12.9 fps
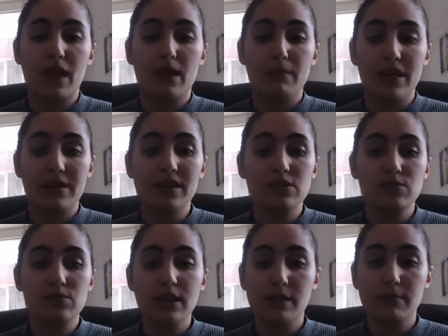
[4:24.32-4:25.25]
And
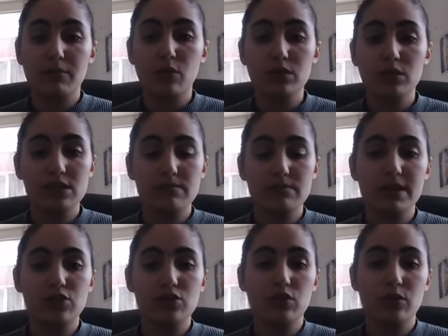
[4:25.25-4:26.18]
that's really important to
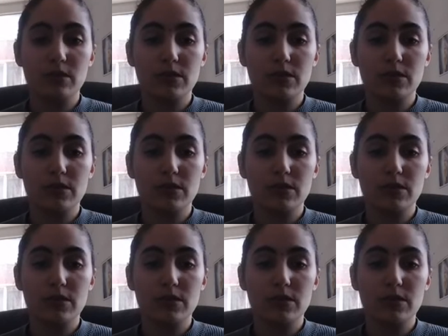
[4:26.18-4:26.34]
make sure